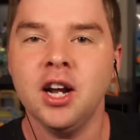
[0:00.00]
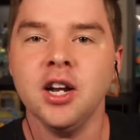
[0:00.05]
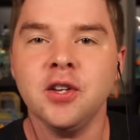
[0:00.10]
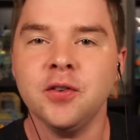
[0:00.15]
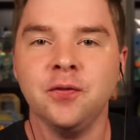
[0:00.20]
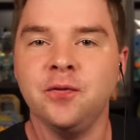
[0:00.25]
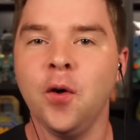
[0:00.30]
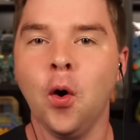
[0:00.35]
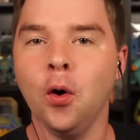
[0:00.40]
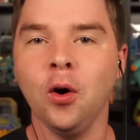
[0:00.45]
Because
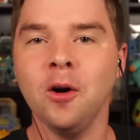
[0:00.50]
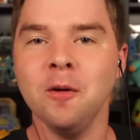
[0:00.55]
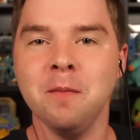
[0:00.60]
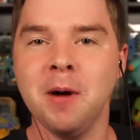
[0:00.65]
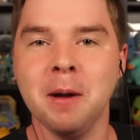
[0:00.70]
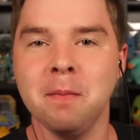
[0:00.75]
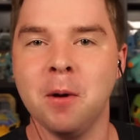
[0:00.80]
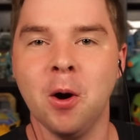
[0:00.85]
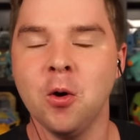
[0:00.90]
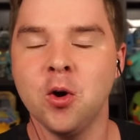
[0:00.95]
four of
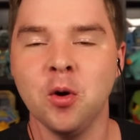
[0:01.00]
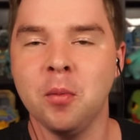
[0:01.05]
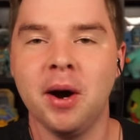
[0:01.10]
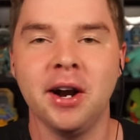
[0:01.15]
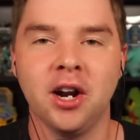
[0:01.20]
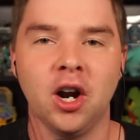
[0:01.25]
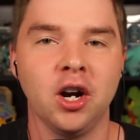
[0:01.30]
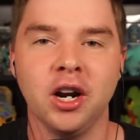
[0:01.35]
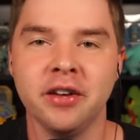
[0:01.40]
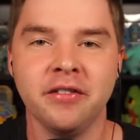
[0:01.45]
my
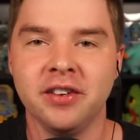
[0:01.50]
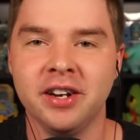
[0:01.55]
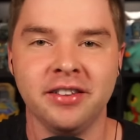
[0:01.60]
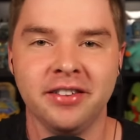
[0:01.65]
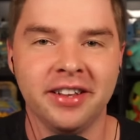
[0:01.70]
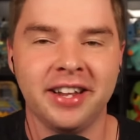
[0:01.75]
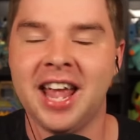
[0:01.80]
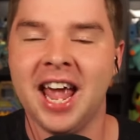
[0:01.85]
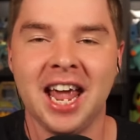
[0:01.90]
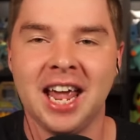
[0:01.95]
Pokemon aren't even in
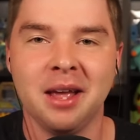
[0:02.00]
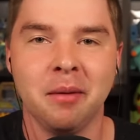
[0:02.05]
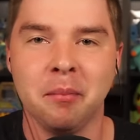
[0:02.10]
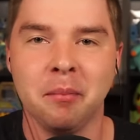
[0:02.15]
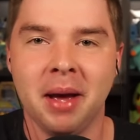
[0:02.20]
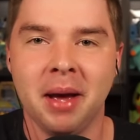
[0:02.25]
the game,